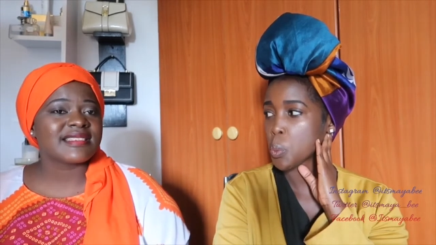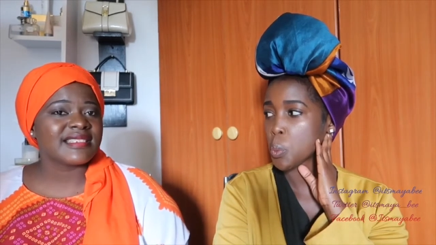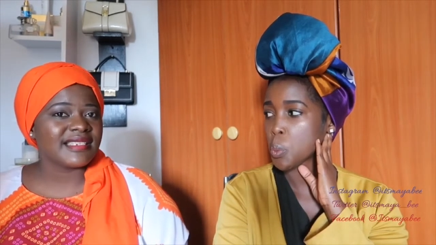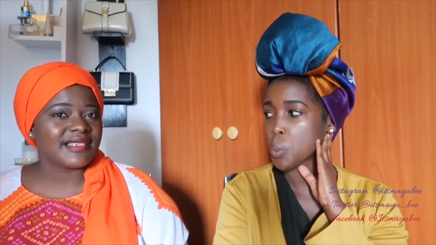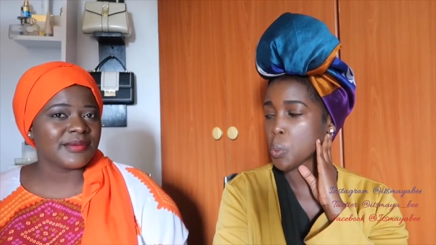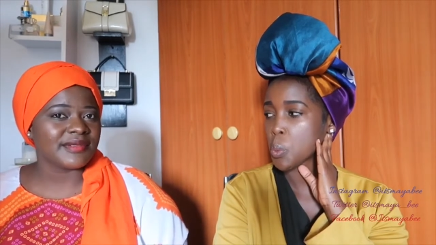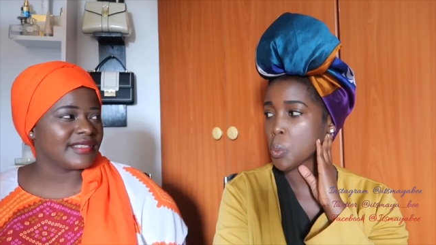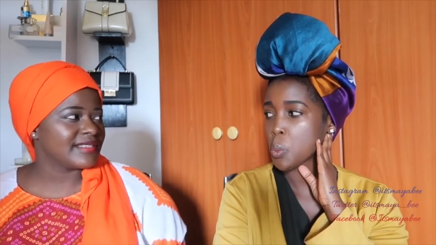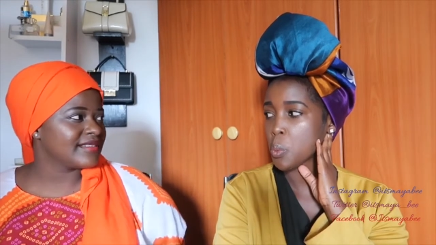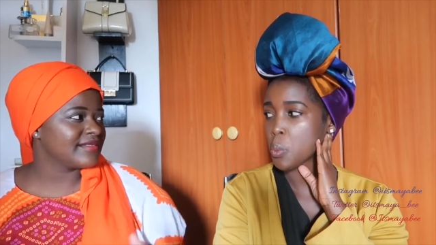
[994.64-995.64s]
Speaker 1: sick with
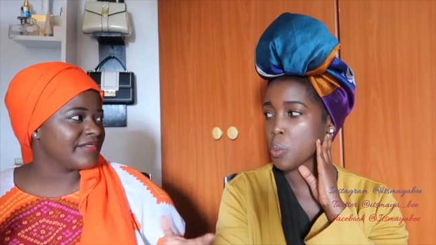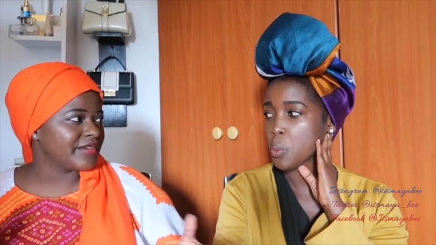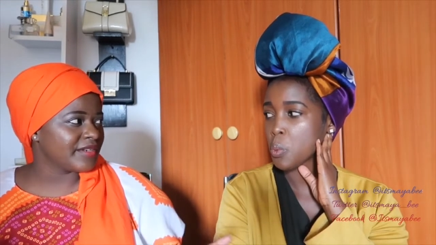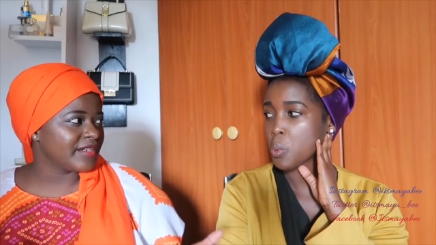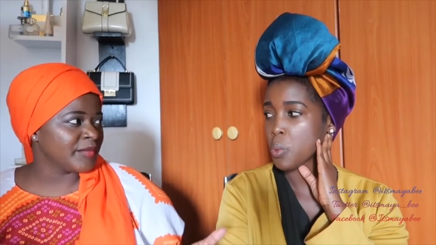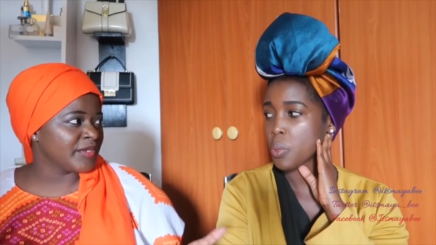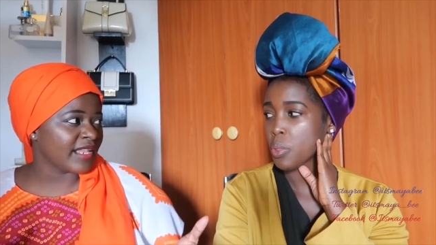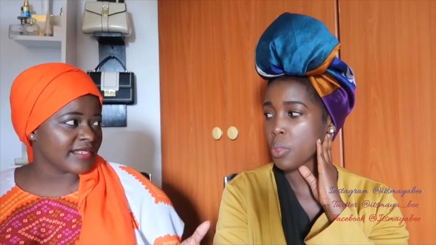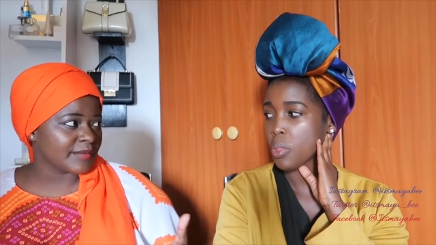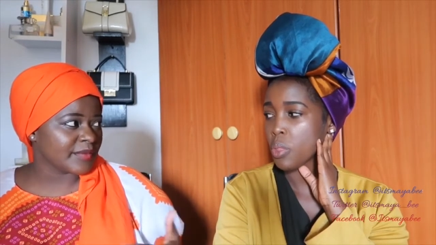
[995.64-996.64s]
these very
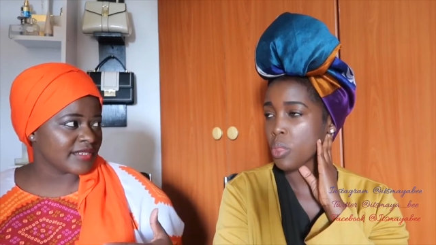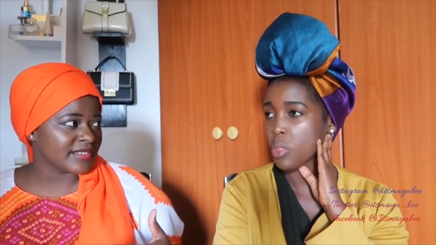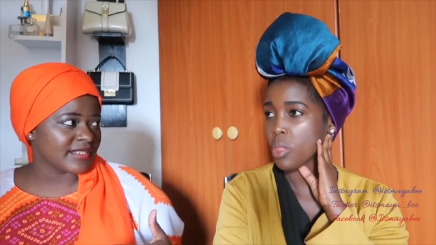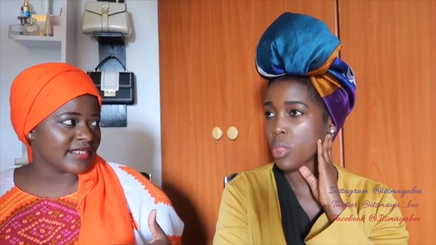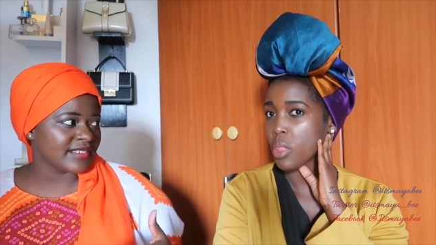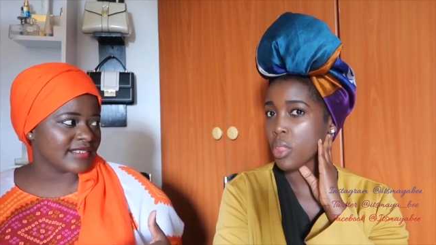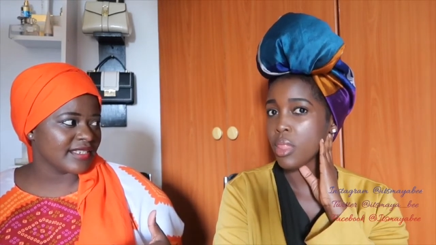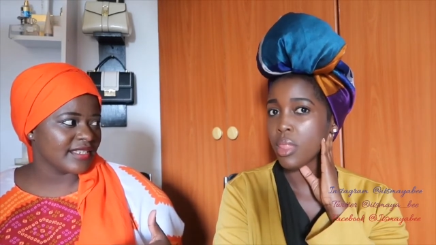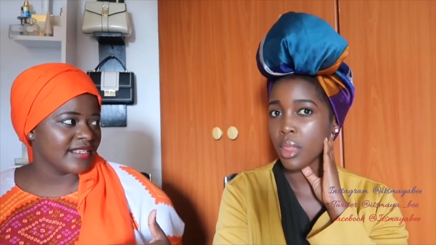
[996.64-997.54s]
immunizable diseases.